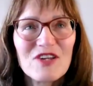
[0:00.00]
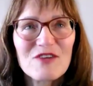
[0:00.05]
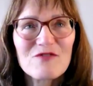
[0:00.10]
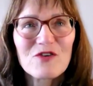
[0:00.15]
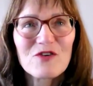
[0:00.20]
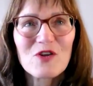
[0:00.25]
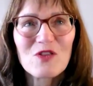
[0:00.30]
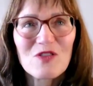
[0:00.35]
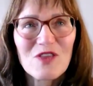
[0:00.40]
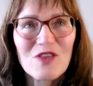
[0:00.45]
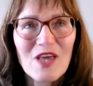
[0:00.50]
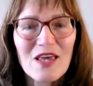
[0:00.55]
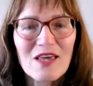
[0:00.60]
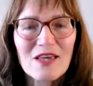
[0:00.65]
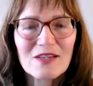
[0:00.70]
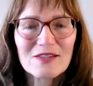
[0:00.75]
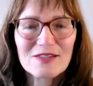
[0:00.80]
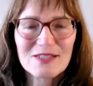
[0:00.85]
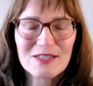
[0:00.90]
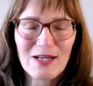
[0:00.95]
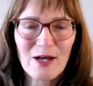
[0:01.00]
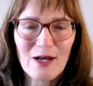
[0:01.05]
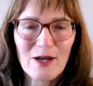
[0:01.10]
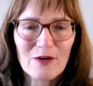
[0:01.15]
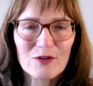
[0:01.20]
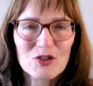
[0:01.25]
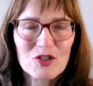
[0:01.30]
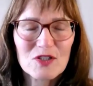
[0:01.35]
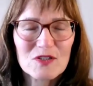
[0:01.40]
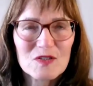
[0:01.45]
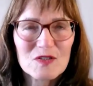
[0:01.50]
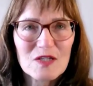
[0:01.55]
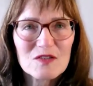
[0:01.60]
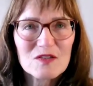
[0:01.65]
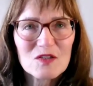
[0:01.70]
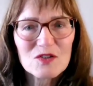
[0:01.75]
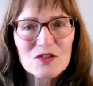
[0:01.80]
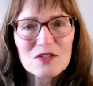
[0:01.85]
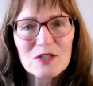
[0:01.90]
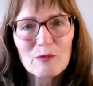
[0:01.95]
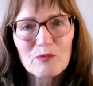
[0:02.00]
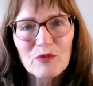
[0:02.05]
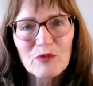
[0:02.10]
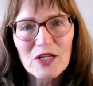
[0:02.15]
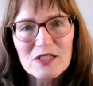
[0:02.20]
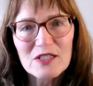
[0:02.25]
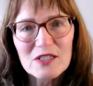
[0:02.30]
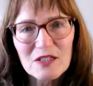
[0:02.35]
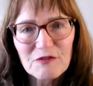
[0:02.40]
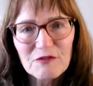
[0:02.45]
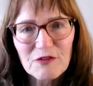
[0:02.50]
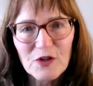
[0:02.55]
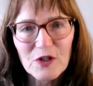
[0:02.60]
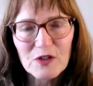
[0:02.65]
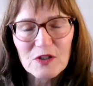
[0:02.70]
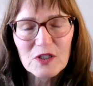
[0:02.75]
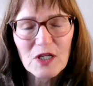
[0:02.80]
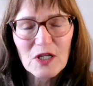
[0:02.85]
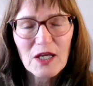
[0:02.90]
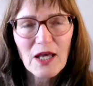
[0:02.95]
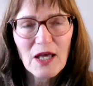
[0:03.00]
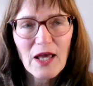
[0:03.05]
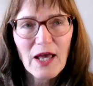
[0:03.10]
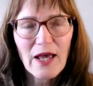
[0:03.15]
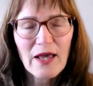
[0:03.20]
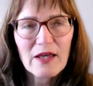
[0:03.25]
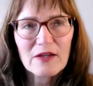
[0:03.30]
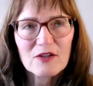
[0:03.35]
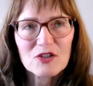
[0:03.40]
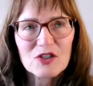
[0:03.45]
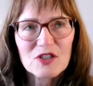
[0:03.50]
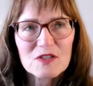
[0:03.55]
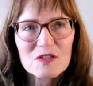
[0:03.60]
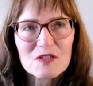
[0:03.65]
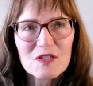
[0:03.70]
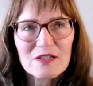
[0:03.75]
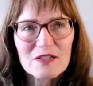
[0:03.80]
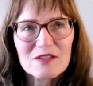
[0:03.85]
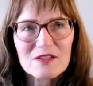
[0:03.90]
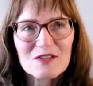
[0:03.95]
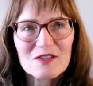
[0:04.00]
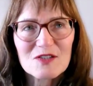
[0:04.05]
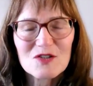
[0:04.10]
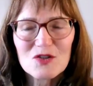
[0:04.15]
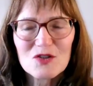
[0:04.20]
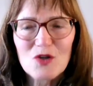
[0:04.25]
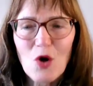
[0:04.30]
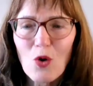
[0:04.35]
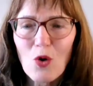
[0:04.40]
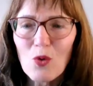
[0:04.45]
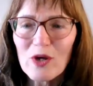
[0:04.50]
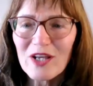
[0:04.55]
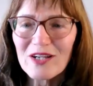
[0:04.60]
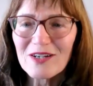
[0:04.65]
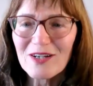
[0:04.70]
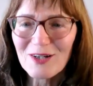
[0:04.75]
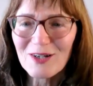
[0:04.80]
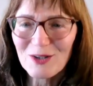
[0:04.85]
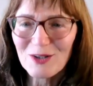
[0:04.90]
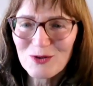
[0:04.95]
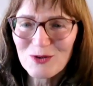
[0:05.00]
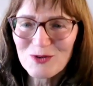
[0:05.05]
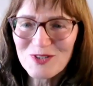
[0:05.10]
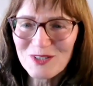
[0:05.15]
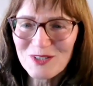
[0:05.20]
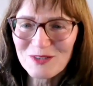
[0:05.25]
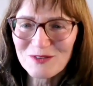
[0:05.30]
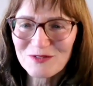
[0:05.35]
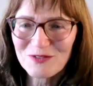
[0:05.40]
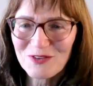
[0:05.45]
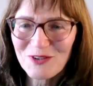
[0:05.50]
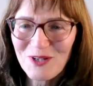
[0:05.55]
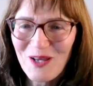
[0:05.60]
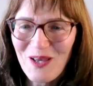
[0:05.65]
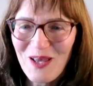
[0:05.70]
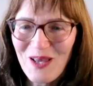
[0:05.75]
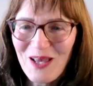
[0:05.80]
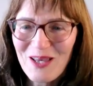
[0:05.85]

different things. She says there's something different, and she says it's so inclusive.